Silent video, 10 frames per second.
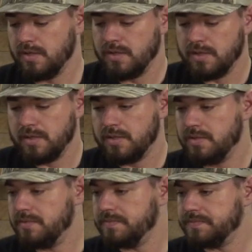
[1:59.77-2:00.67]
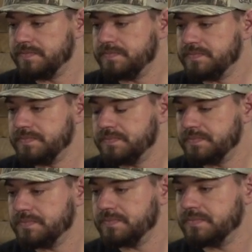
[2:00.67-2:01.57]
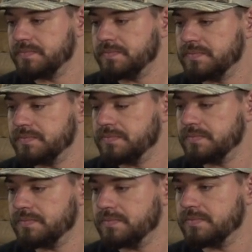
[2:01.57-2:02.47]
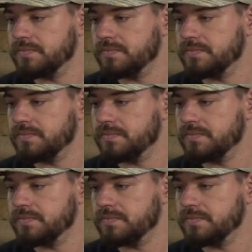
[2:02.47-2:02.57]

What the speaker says: The person shown says nothing.